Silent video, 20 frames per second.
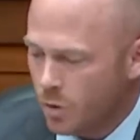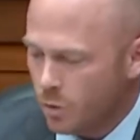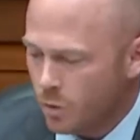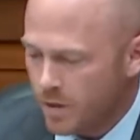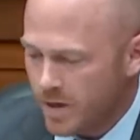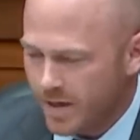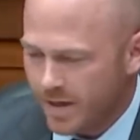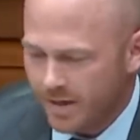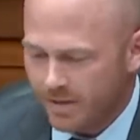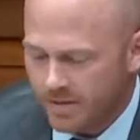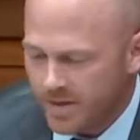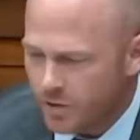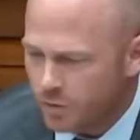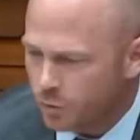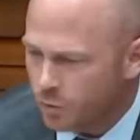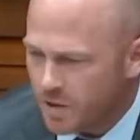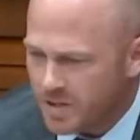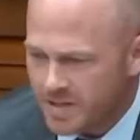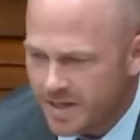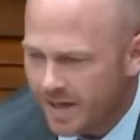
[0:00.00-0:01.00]
we get these
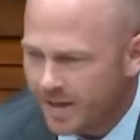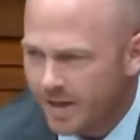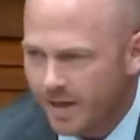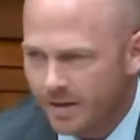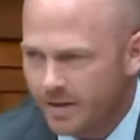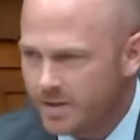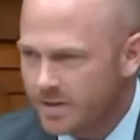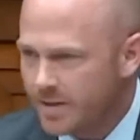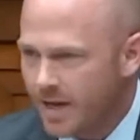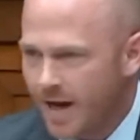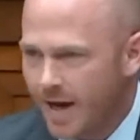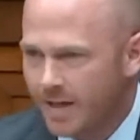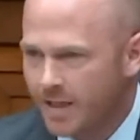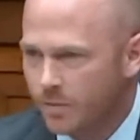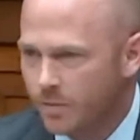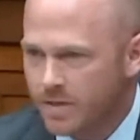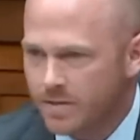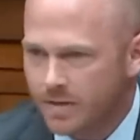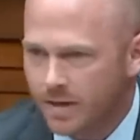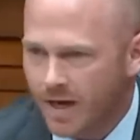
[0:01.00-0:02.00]
ridiculous
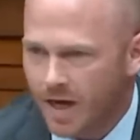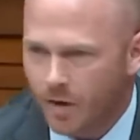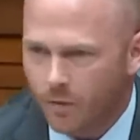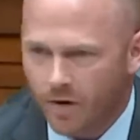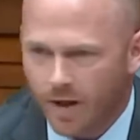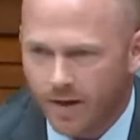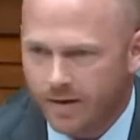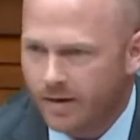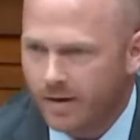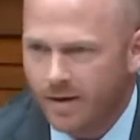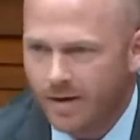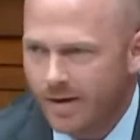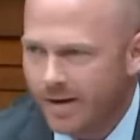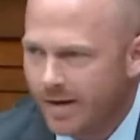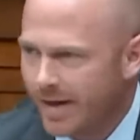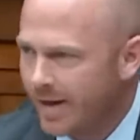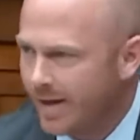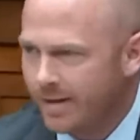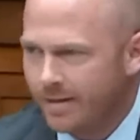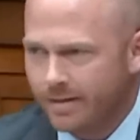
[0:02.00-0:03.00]
documents that I read,
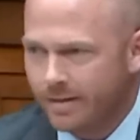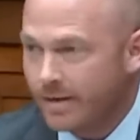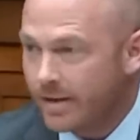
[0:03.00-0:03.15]
uh,